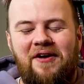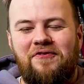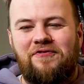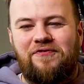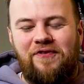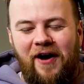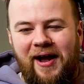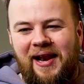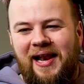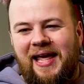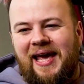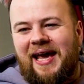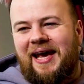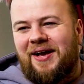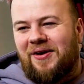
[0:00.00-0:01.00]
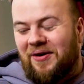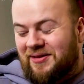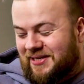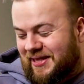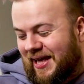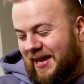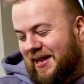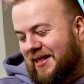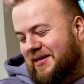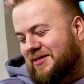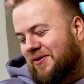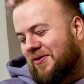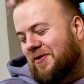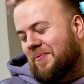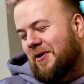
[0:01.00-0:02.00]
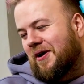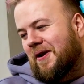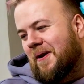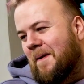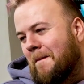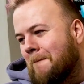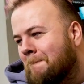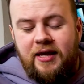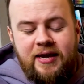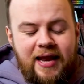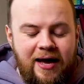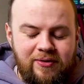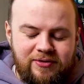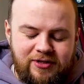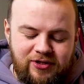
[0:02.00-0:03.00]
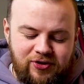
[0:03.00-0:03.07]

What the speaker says: Finally got to the end of the tournament. They announced the